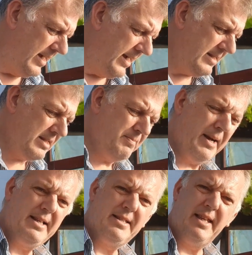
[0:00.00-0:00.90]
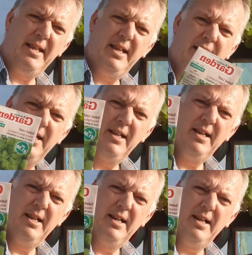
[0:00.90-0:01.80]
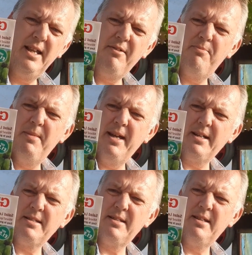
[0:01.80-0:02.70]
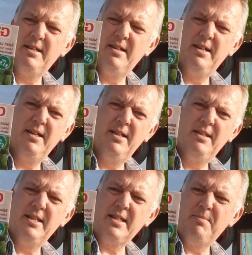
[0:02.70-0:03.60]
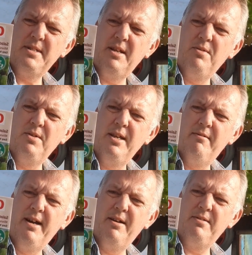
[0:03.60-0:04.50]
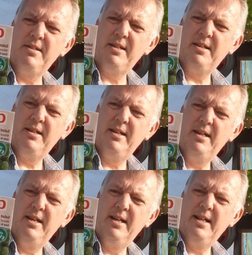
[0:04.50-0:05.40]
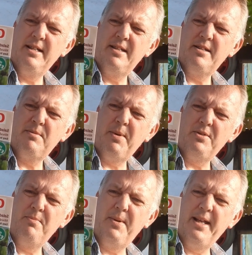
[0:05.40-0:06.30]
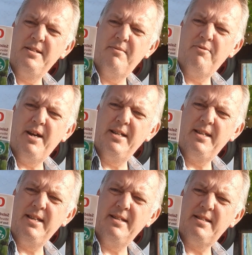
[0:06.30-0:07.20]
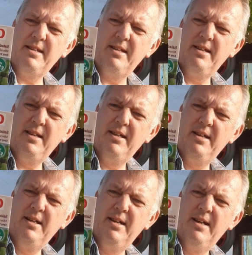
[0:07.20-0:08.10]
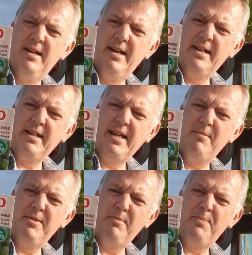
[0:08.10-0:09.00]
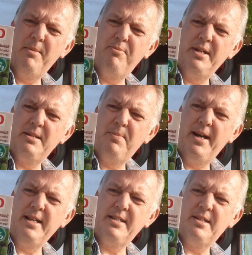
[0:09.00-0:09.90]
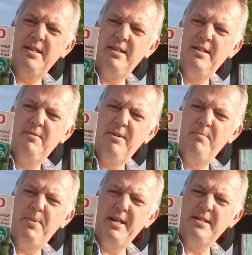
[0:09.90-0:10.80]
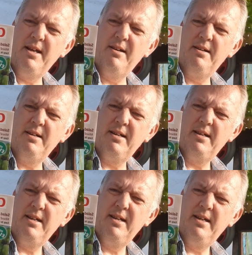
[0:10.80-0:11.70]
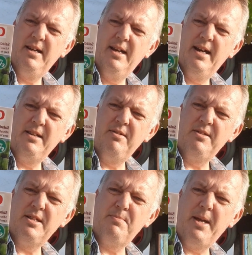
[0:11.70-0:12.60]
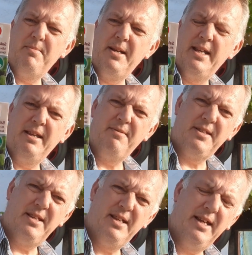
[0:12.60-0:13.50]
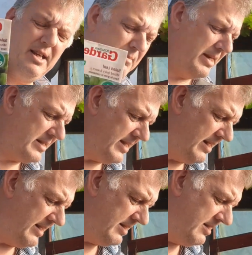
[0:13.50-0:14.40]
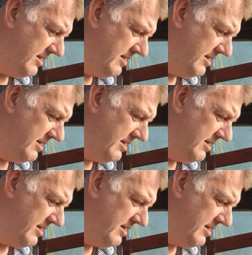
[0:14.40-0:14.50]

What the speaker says: And spicy leaf mix. This can be done all year round. This is a special blend of varieties, adding hint of peppery spice when picked young and used as baby leaves in a mixed salad.